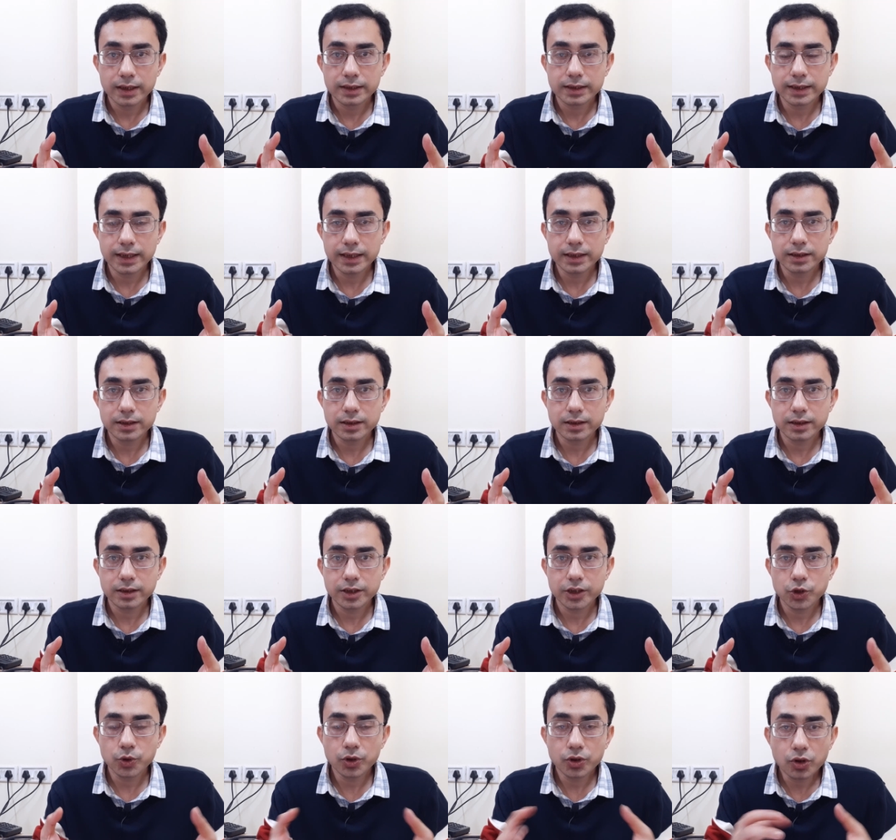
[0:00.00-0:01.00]
that
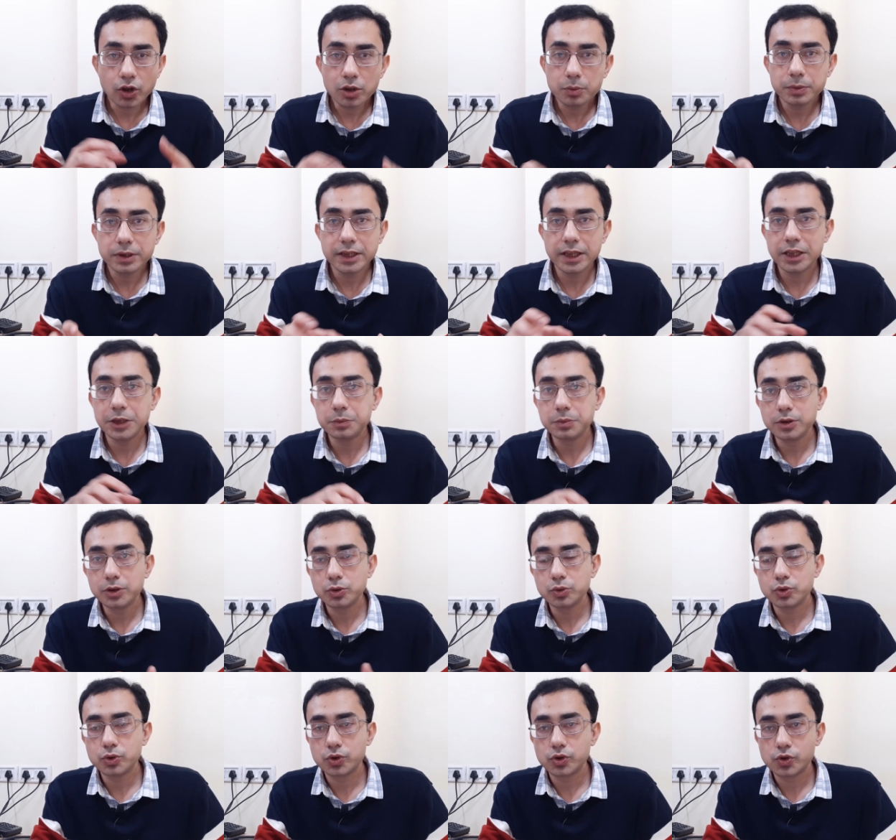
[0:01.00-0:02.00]
you're not being able
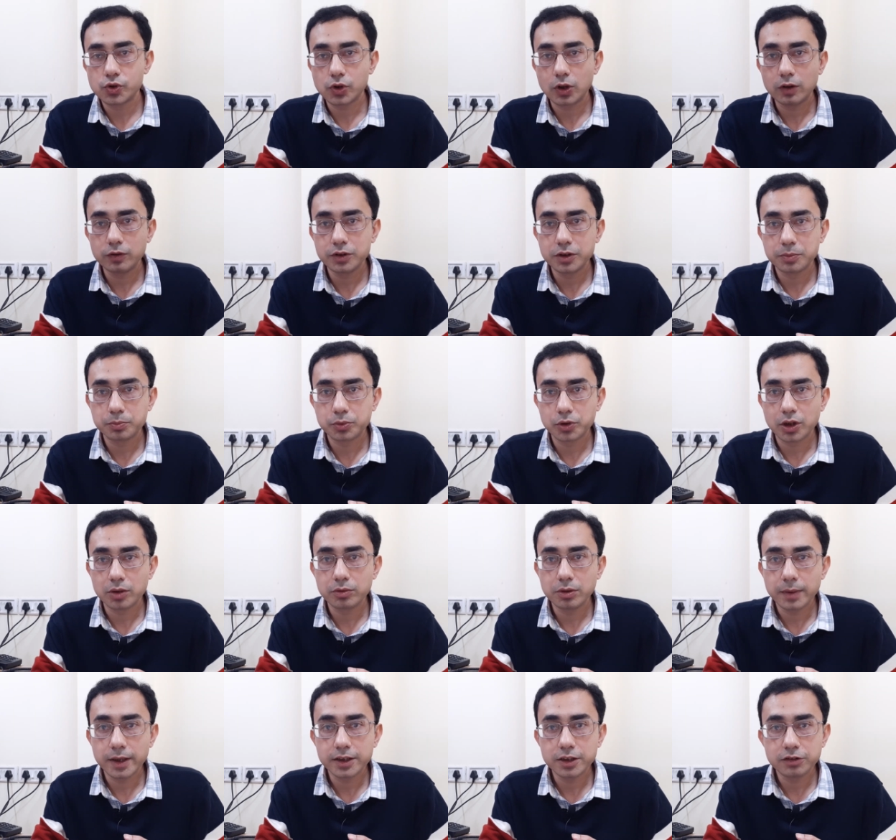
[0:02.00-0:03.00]
to solve the
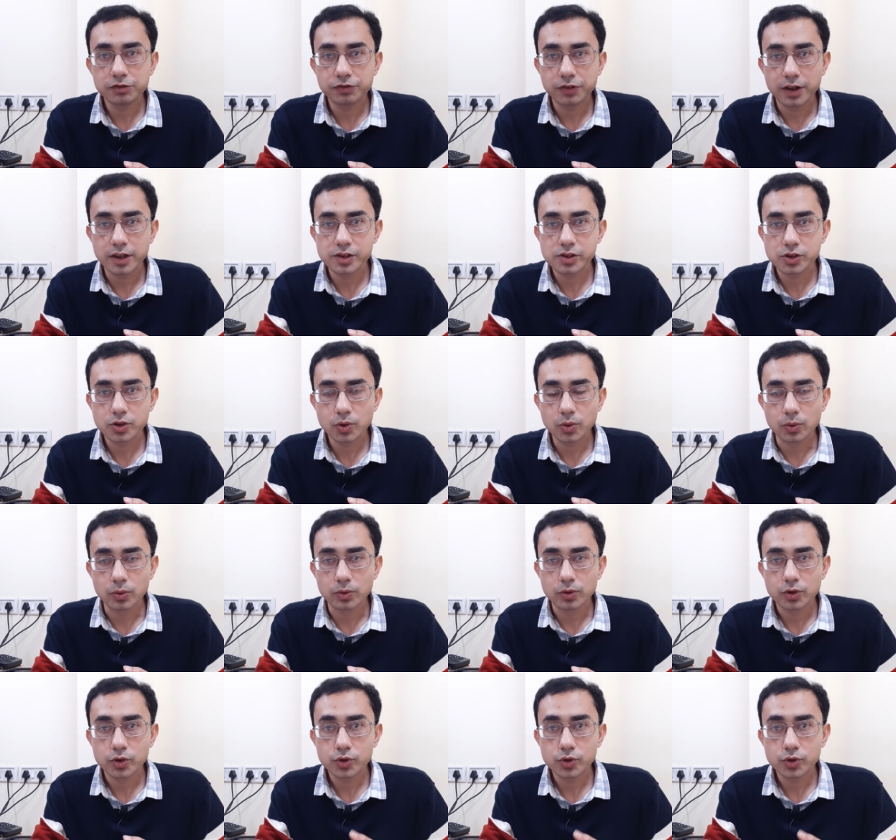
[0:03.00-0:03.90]
problem at the first go.